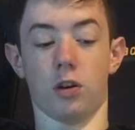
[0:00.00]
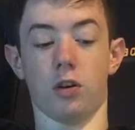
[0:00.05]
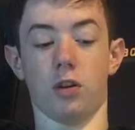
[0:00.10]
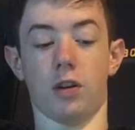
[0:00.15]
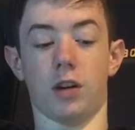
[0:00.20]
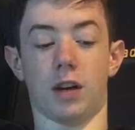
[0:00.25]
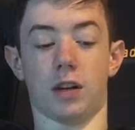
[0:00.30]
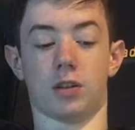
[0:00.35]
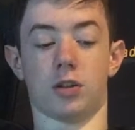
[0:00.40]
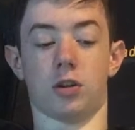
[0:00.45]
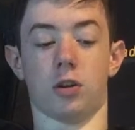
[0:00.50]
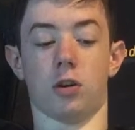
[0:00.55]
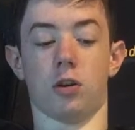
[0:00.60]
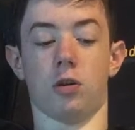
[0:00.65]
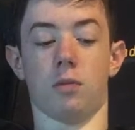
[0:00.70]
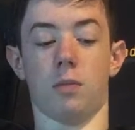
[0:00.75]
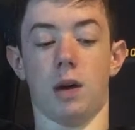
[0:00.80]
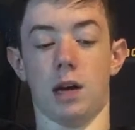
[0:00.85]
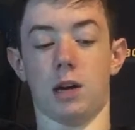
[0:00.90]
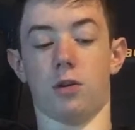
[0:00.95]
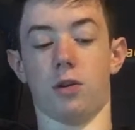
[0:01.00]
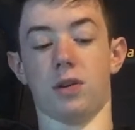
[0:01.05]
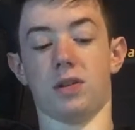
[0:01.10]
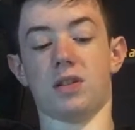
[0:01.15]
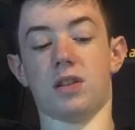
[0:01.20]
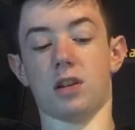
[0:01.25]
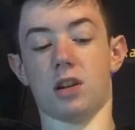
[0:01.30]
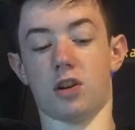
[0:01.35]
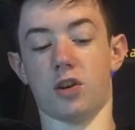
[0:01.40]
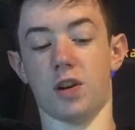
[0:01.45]
of this, internal and
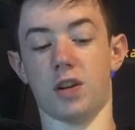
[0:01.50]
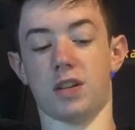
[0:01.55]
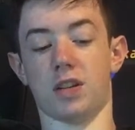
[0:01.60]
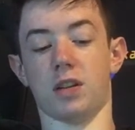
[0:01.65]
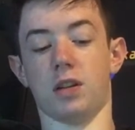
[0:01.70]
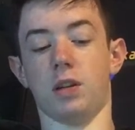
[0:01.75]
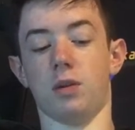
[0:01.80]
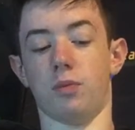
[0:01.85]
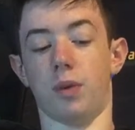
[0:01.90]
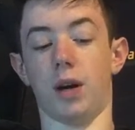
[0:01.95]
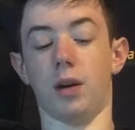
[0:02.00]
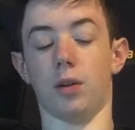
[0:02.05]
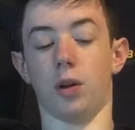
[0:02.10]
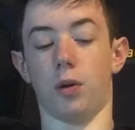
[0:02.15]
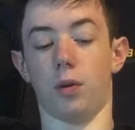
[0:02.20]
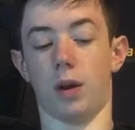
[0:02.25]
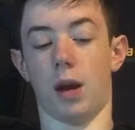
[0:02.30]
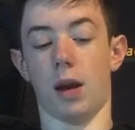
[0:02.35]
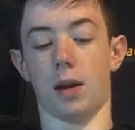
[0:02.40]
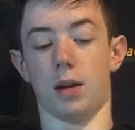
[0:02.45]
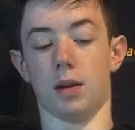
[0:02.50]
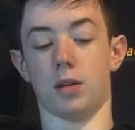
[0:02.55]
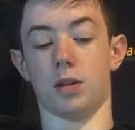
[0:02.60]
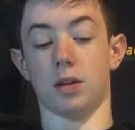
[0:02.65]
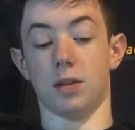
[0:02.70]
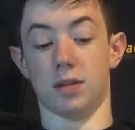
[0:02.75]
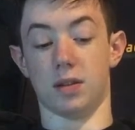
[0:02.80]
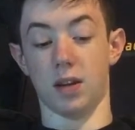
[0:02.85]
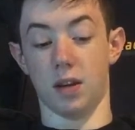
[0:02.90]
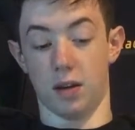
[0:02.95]
external migrants increasingly
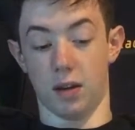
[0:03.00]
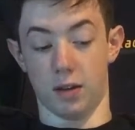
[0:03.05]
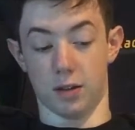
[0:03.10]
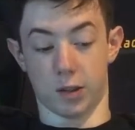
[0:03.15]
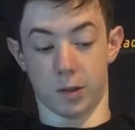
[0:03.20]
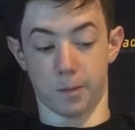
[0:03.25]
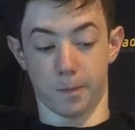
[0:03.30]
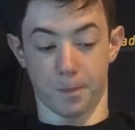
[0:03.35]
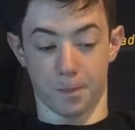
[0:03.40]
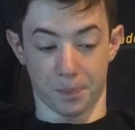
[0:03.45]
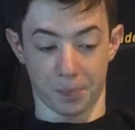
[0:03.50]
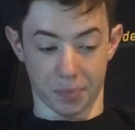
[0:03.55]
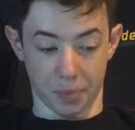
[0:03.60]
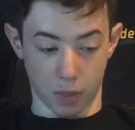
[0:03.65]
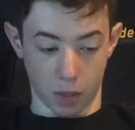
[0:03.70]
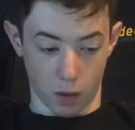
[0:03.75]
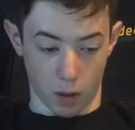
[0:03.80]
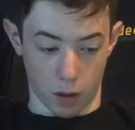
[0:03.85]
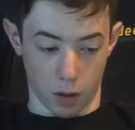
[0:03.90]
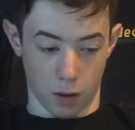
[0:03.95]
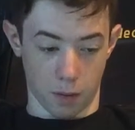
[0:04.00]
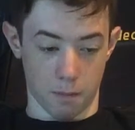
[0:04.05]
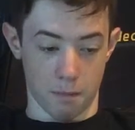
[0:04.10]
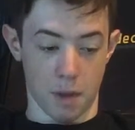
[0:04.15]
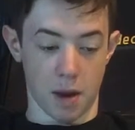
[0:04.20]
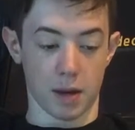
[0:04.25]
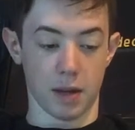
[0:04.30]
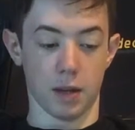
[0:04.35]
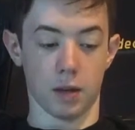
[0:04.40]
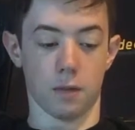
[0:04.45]
relocated to cities.
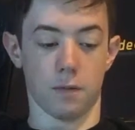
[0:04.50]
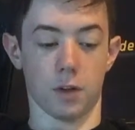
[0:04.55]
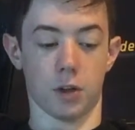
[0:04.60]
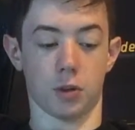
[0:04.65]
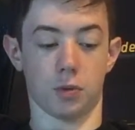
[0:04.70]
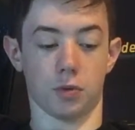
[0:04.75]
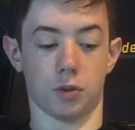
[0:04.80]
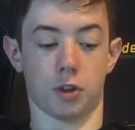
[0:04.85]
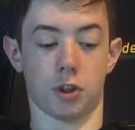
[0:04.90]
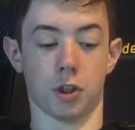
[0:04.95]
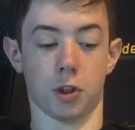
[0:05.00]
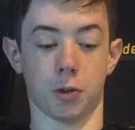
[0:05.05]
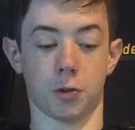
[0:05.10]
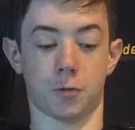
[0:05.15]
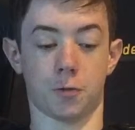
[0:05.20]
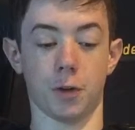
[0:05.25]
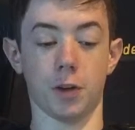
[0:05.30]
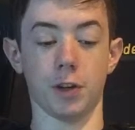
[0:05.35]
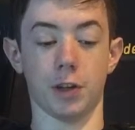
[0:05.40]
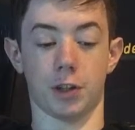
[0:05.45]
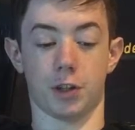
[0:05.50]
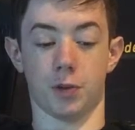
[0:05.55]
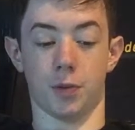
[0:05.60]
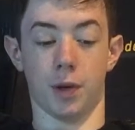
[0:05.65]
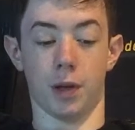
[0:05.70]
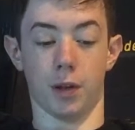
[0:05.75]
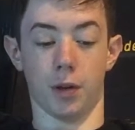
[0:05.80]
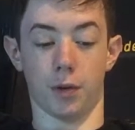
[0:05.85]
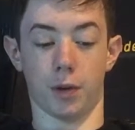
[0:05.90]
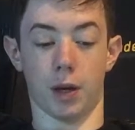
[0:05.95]
Many individuals
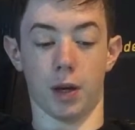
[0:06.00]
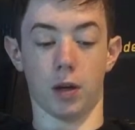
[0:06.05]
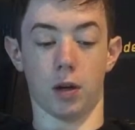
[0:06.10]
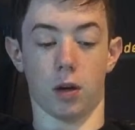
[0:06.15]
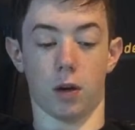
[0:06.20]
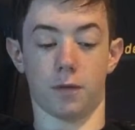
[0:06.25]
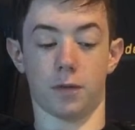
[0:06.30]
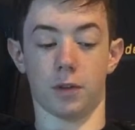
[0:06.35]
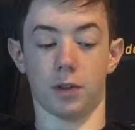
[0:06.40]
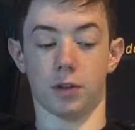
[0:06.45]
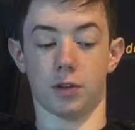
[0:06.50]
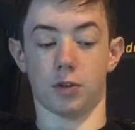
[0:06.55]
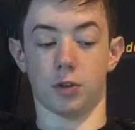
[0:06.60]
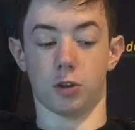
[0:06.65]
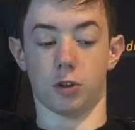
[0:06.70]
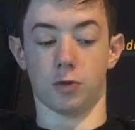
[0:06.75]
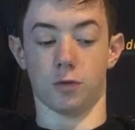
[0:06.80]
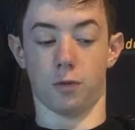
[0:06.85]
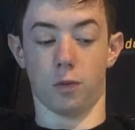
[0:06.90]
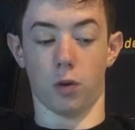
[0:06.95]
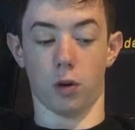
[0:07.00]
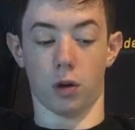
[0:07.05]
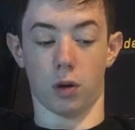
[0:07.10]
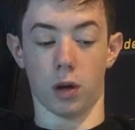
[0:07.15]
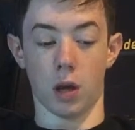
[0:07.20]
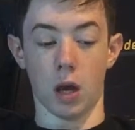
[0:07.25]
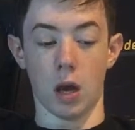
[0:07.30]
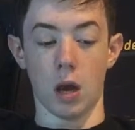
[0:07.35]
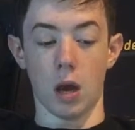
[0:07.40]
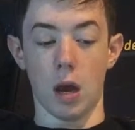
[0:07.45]
chose freely to relocate, often in
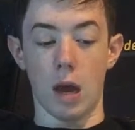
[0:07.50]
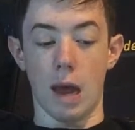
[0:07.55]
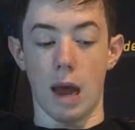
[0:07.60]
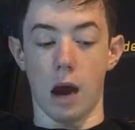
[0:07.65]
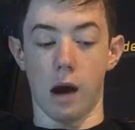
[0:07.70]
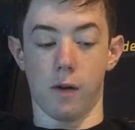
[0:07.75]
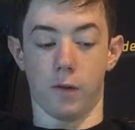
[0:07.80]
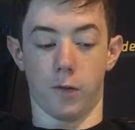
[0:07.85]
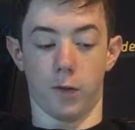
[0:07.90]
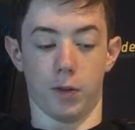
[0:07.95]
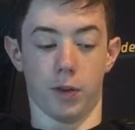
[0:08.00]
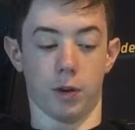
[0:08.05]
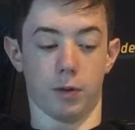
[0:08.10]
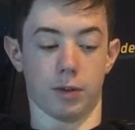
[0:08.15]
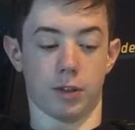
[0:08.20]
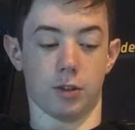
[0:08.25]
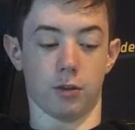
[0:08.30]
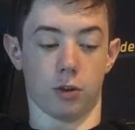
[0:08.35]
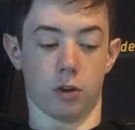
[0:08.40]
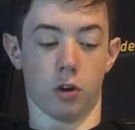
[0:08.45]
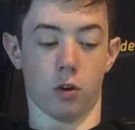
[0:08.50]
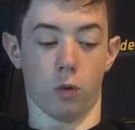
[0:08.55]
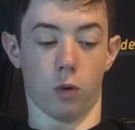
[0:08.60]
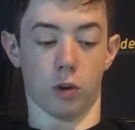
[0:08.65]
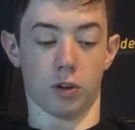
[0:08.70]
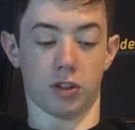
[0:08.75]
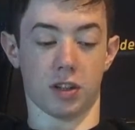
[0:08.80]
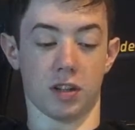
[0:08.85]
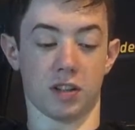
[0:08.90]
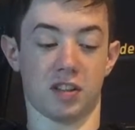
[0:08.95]
search of work. However, there
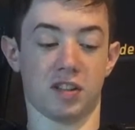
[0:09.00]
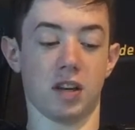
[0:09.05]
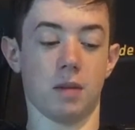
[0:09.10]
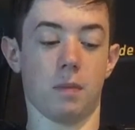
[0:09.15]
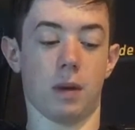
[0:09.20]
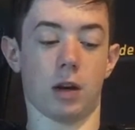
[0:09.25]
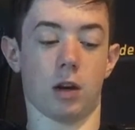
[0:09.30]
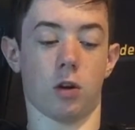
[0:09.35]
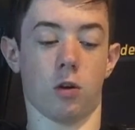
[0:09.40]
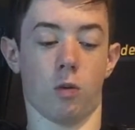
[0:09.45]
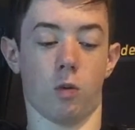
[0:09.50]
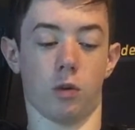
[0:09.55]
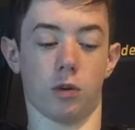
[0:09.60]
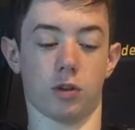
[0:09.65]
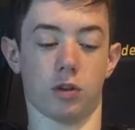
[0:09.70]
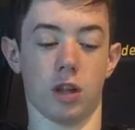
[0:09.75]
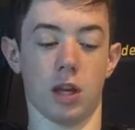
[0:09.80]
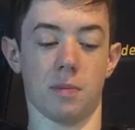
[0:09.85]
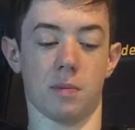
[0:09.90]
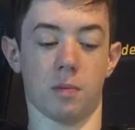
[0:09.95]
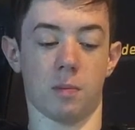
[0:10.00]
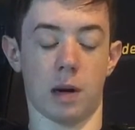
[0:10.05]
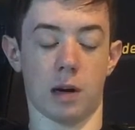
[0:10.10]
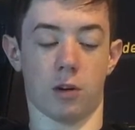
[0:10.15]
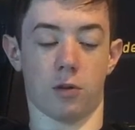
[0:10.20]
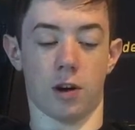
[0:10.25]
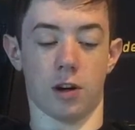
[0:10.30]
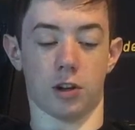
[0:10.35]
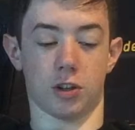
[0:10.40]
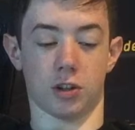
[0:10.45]
is still coerced and
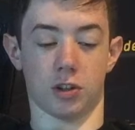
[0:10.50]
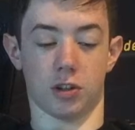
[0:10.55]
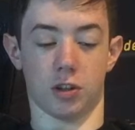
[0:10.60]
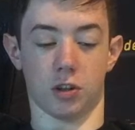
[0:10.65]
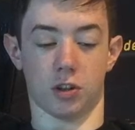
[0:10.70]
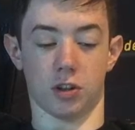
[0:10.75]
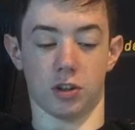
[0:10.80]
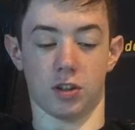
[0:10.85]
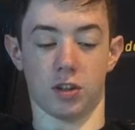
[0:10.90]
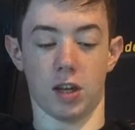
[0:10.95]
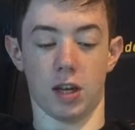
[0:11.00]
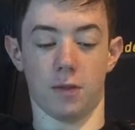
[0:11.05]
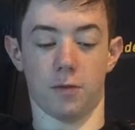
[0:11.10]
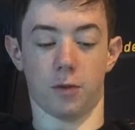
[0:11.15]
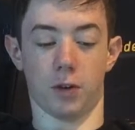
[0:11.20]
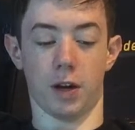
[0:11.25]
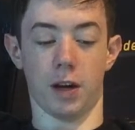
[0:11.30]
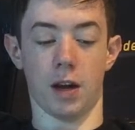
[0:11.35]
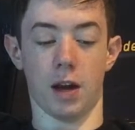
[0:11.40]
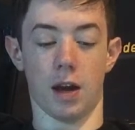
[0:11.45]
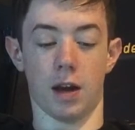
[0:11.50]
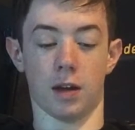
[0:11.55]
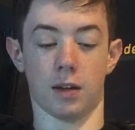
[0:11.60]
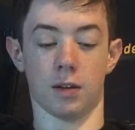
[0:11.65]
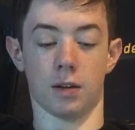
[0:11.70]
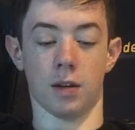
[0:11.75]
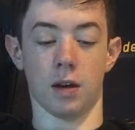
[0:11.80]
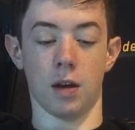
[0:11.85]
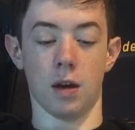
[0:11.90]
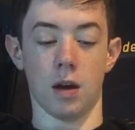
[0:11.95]
semi-coerced labor migration, such as
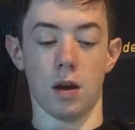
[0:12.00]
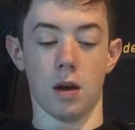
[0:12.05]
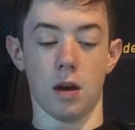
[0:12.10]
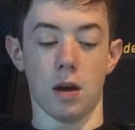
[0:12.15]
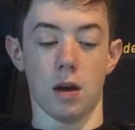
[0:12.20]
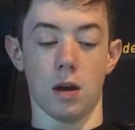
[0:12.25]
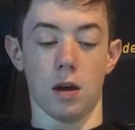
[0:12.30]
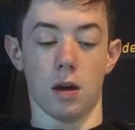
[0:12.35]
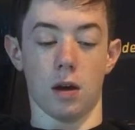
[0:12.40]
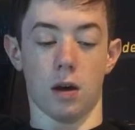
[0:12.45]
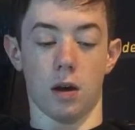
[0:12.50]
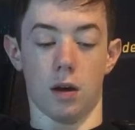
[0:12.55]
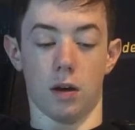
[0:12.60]
slavery, and